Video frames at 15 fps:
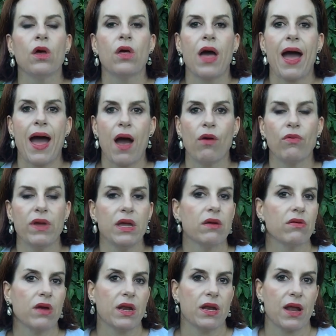how we
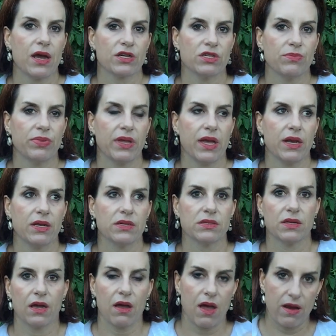create an action plan is,
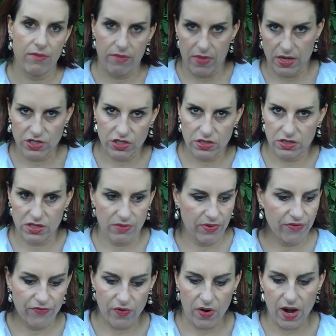I kind of mentioned to you
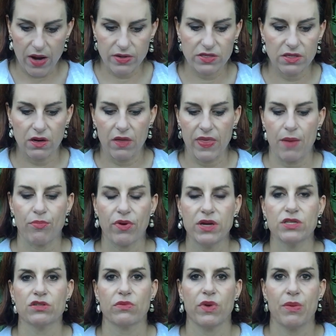before how I did all that
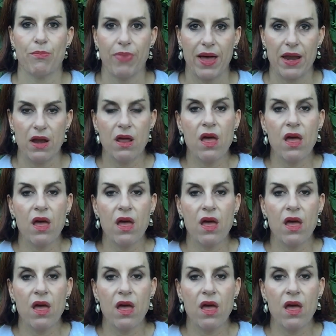brainstorming, but